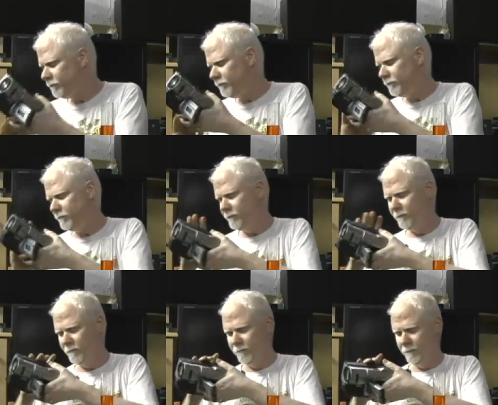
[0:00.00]

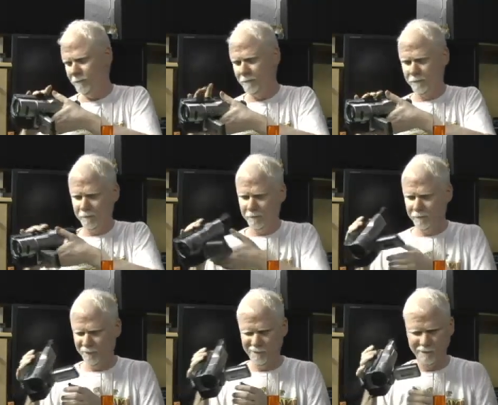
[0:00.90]

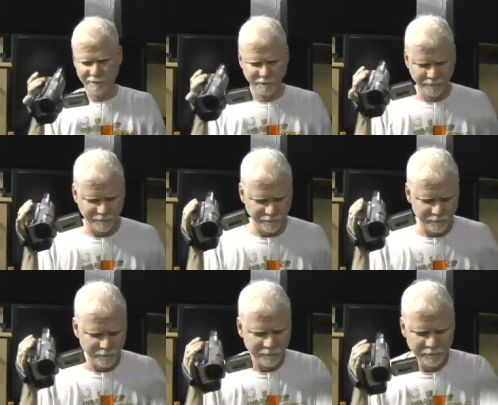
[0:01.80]

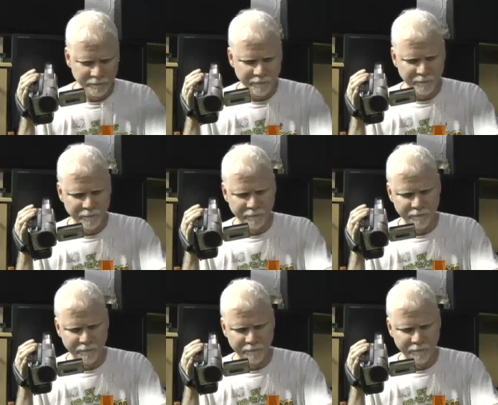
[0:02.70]
Nothing is said.